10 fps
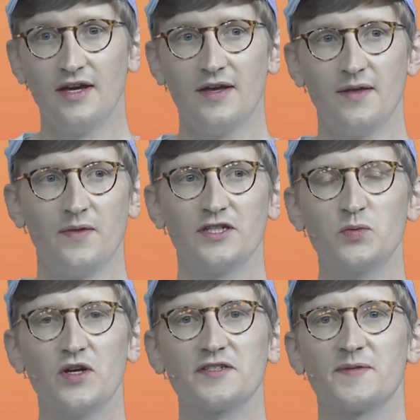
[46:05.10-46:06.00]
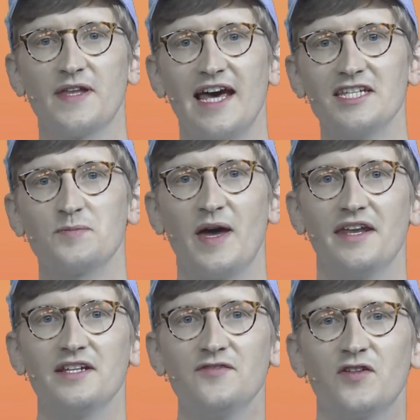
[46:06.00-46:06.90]
this was the last panel
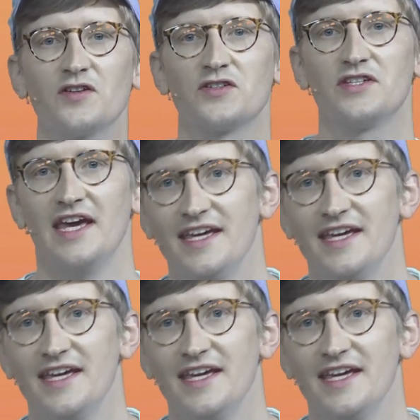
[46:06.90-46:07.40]
for today.